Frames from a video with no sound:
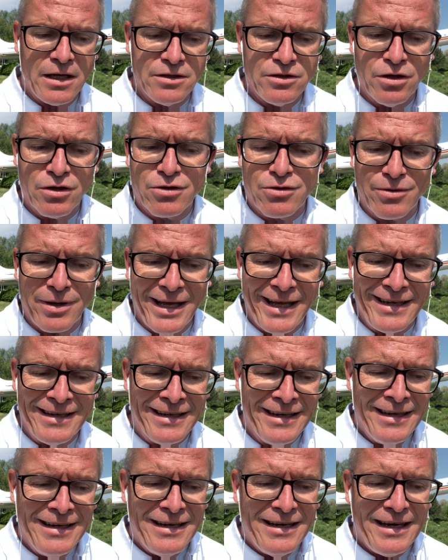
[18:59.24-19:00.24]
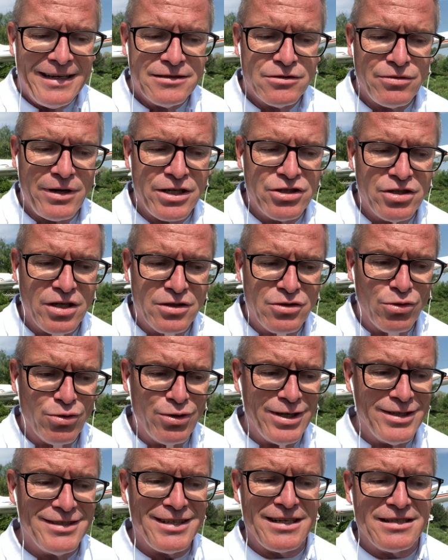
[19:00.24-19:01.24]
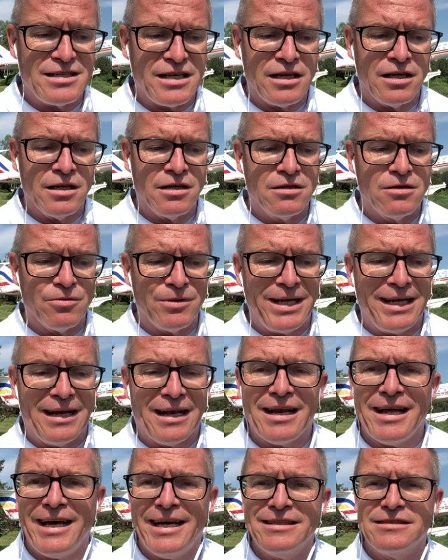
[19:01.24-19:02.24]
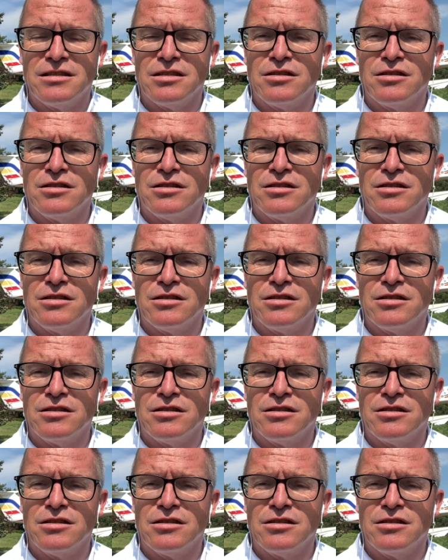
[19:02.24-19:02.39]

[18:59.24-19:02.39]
Ukraine, and Russia took it as a green light